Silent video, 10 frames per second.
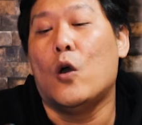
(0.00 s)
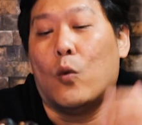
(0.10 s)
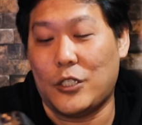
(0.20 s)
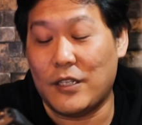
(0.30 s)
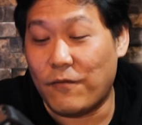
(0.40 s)

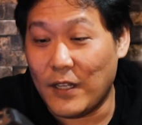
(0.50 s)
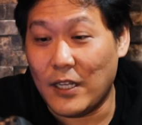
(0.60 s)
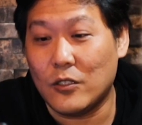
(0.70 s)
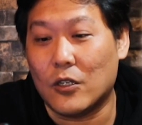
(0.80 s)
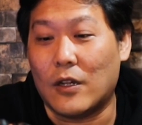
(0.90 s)
watching
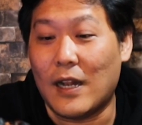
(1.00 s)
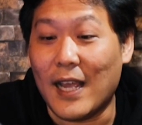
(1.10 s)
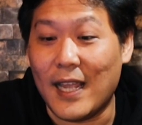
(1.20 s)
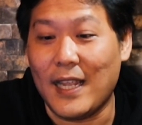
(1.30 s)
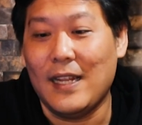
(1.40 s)
videos
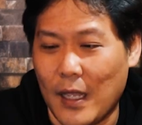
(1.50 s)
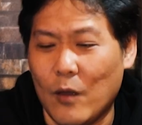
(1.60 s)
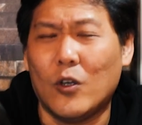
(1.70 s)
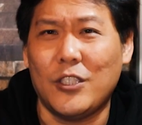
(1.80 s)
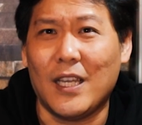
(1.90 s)
online,
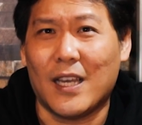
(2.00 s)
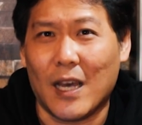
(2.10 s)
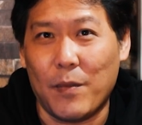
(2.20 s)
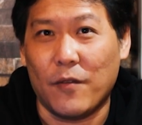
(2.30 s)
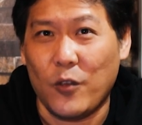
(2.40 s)
and watching a
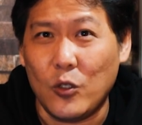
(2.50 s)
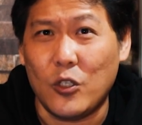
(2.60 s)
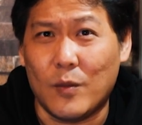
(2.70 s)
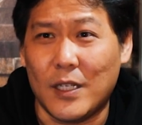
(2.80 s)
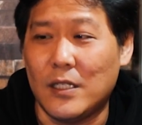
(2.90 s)
couple of
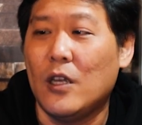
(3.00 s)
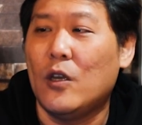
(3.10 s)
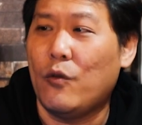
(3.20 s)
YouTubers